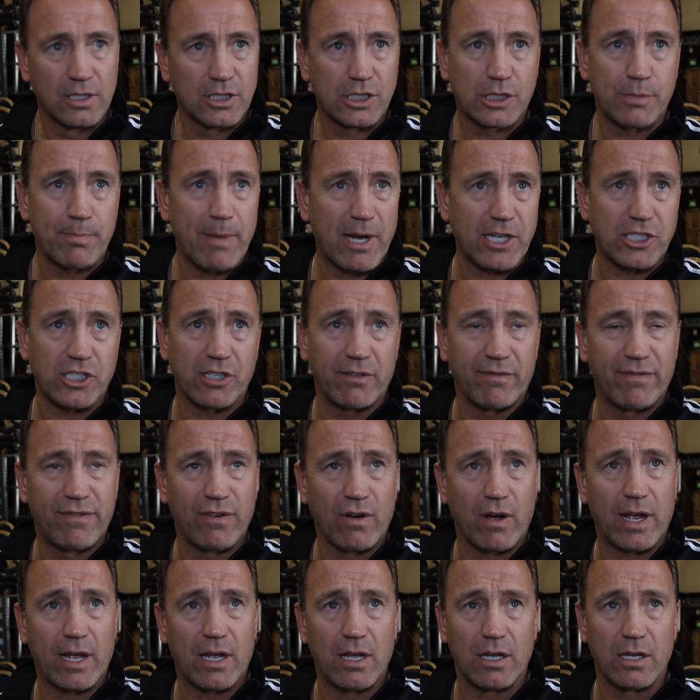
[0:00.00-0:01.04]
Smashing
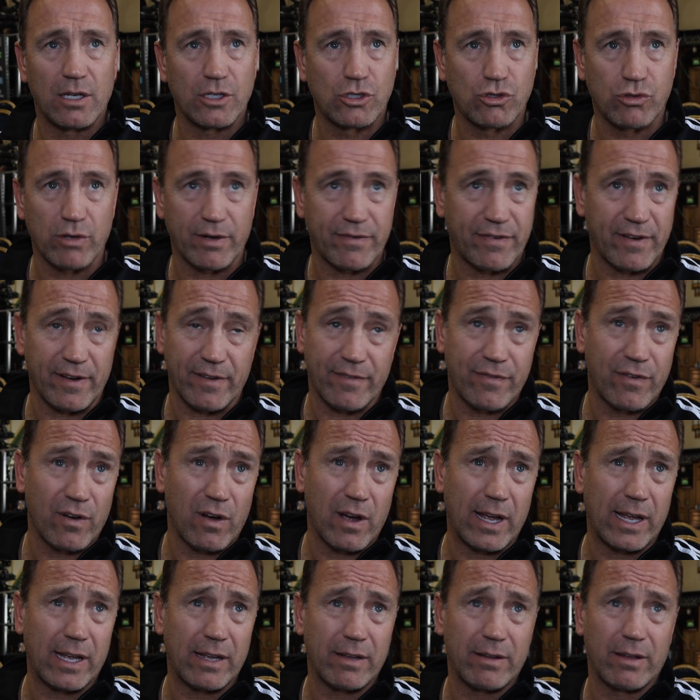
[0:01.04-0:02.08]
fight, a terrific
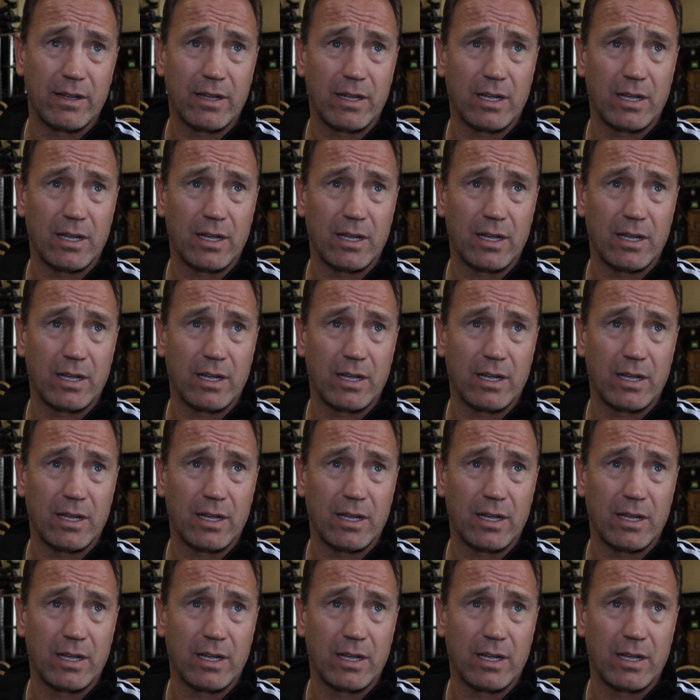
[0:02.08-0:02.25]
fight.